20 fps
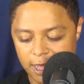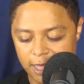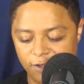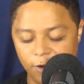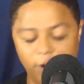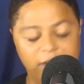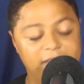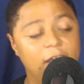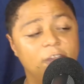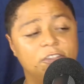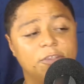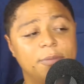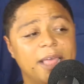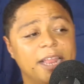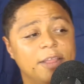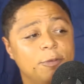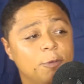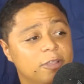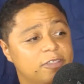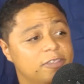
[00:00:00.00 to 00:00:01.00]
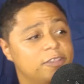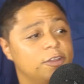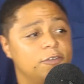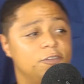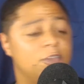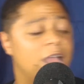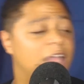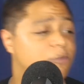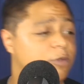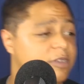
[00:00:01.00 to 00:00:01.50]
So he tells him that he wants, you
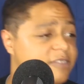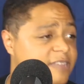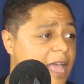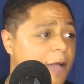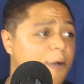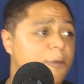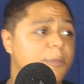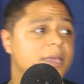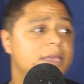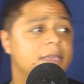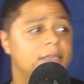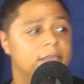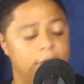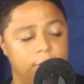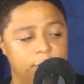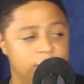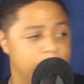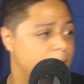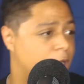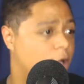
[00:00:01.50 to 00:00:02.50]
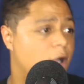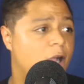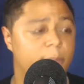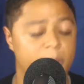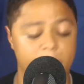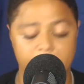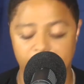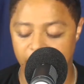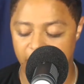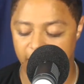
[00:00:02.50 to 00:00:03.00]
guys want to sign with me? Here's my car,
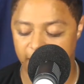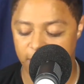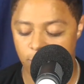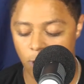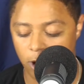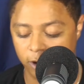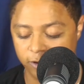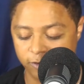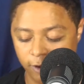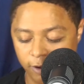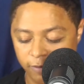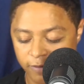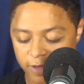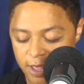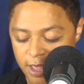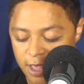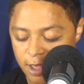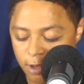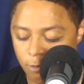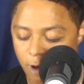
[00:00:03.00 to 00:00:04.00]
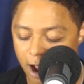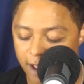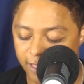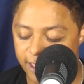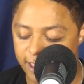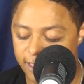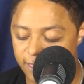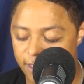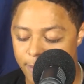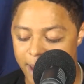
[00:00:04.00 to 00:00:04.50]
blah, blah, blah. He walks off. Right
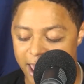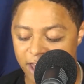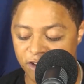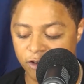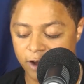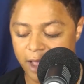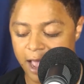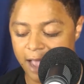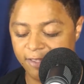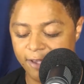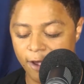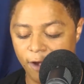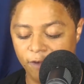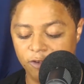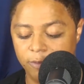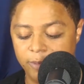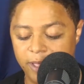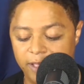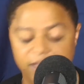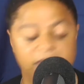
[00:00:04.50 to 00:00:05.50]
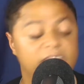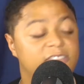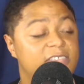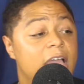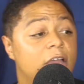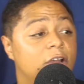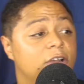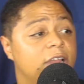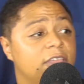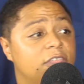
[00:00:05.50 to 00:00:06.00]
then, the manager guy tells them that this
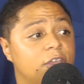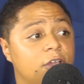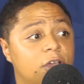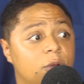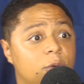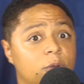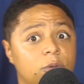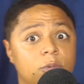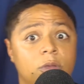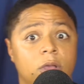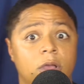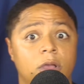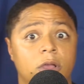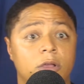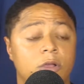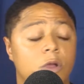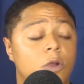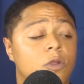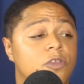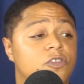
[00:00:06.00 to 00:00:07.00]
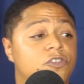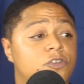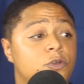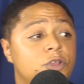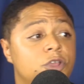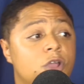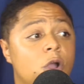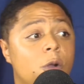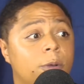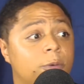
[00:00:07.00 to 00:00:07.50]
Saturday they're going to go to the
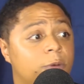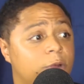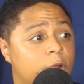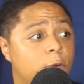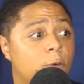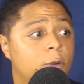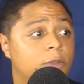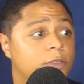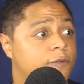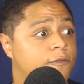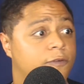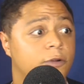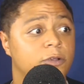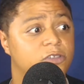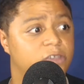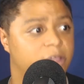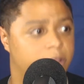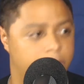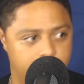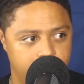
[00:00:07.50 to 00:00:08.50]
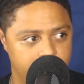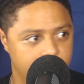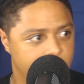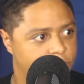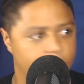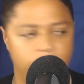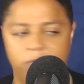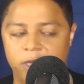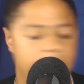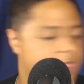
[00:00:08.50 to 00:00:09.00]
studio and record their first single.
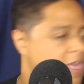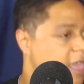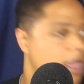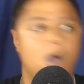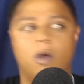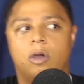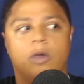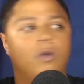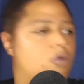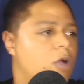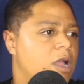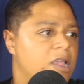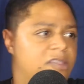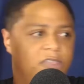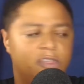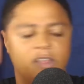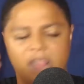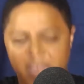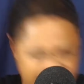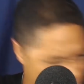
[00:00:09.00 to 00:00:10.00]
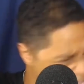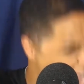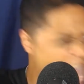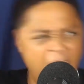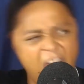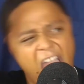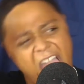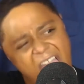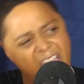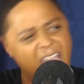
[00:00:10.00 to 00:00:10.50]
So they all go crazy. They're like,
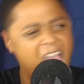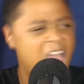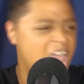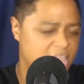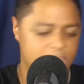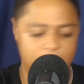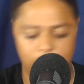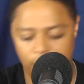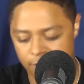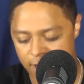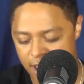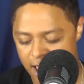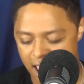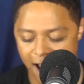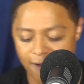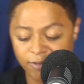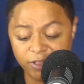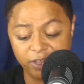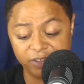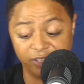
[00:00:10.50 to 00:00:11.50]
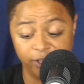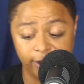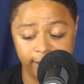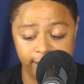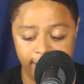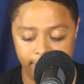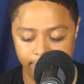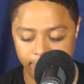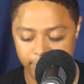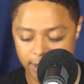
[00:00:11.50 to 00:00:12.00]
yeah, everything's
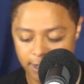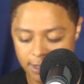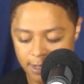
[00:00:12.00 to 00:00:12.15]
looking up.